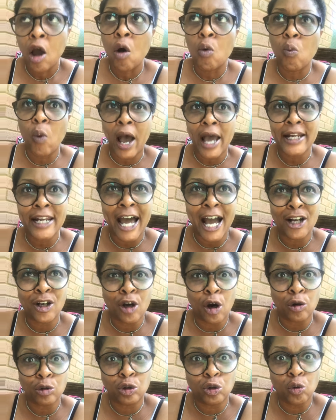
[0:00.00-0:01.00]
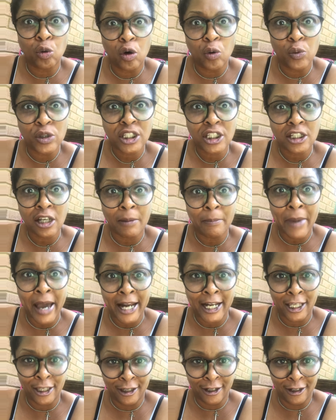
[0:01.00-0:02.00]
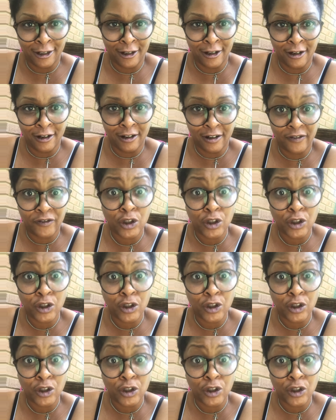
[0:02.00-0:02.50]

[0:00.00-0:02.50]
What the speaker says: Why not go through it with somebody you love